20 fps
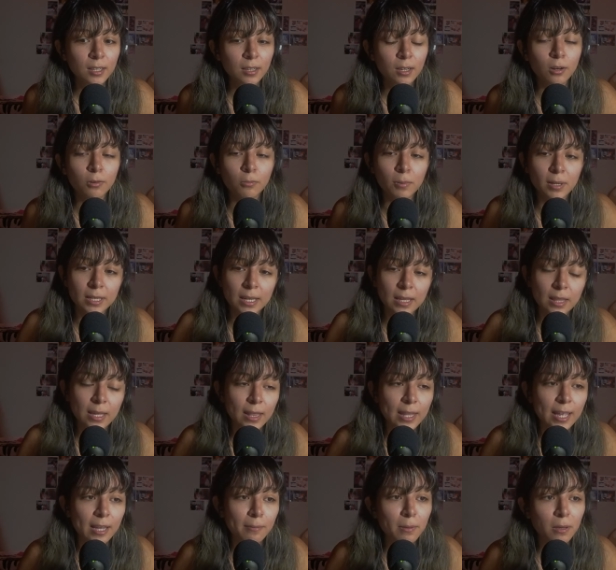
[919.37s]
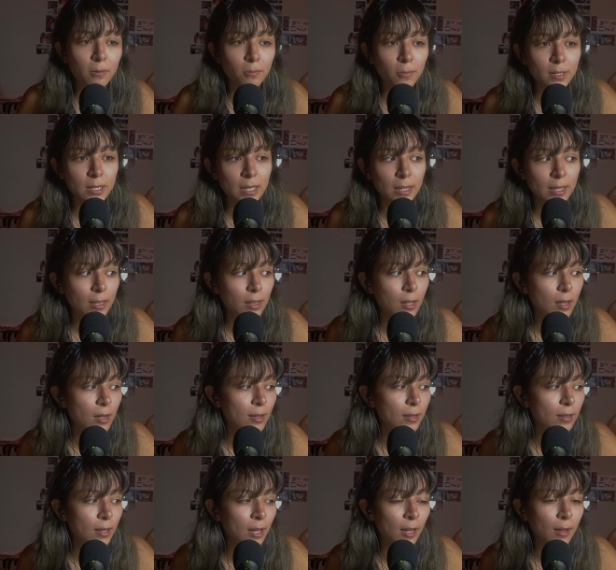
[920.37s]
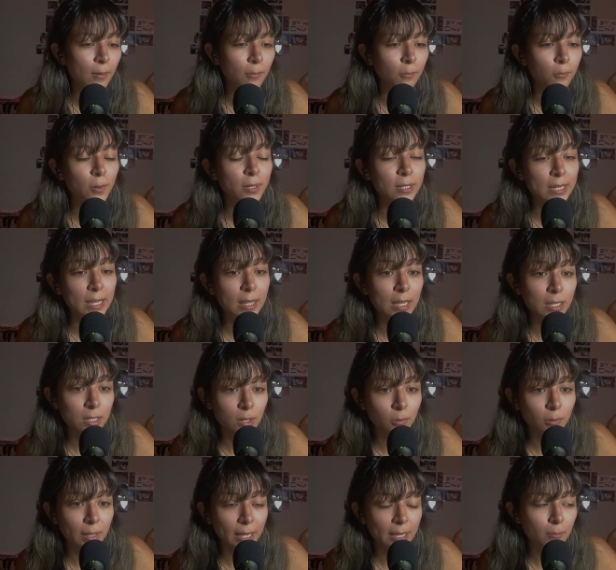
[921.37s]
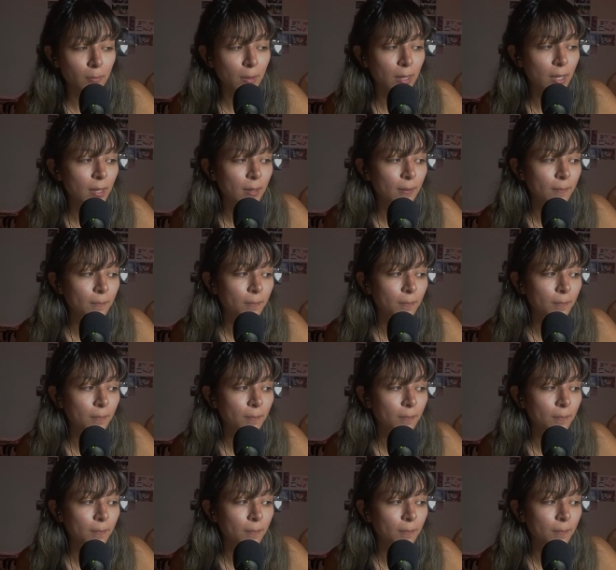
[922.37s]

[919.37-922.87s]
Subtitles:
oh, one day they like me, one day they don't like me.